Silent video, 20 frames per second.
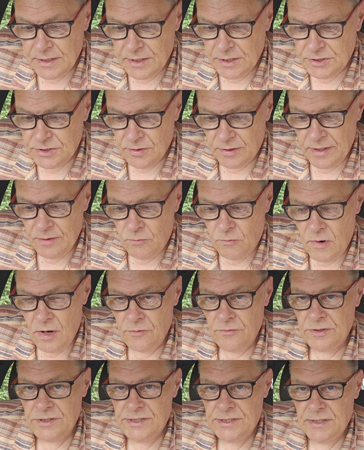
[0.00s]
So it
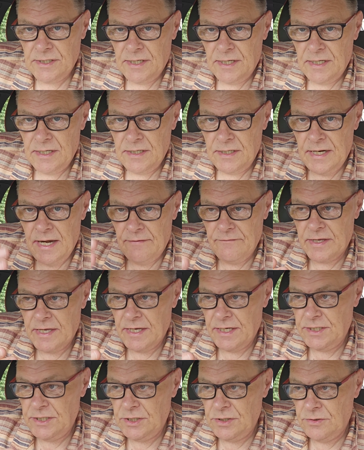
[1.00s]
won't
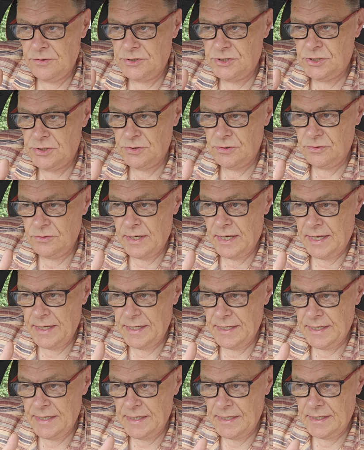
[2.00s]
navigate you to
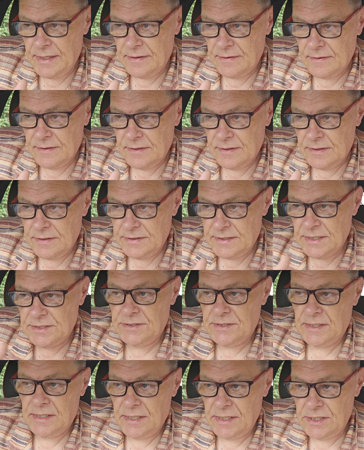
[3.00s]
a
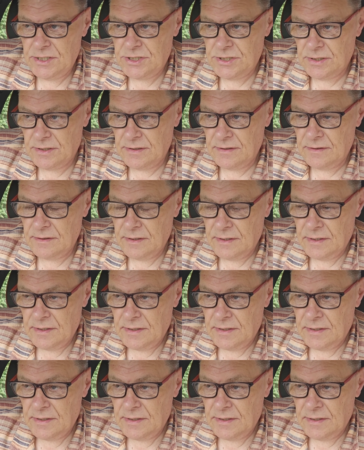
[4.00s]
destination